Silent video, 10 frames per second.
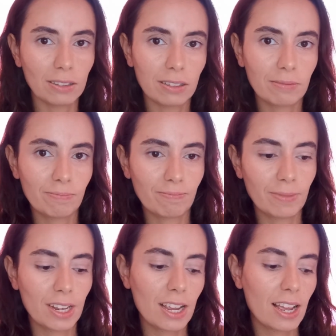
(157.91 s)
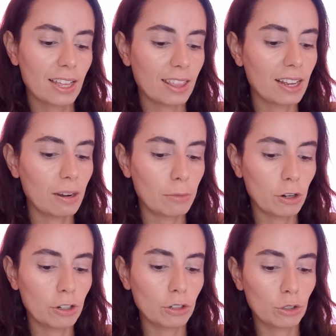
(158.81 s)
I think I'm
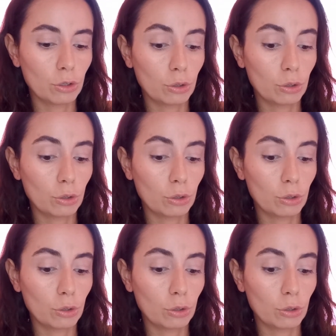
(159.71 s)
going